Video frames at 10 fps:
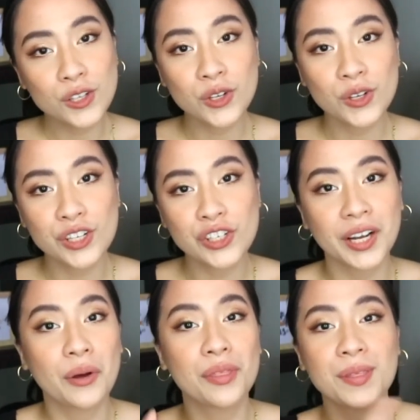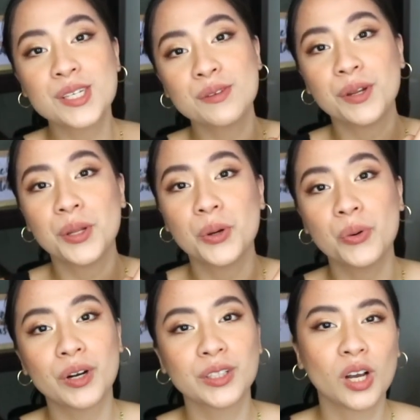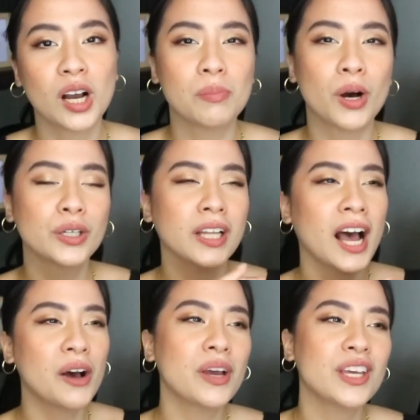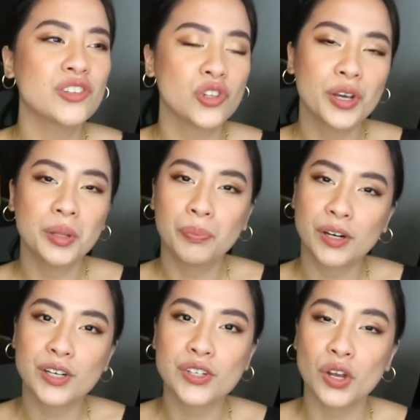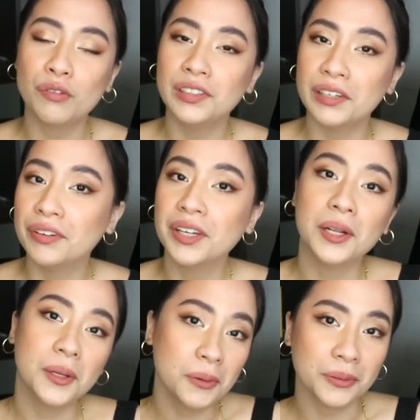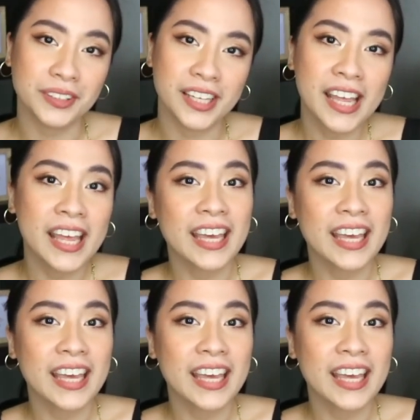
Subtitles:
Also, you can check out this video where I talk about how I enjoy the perks of living alone.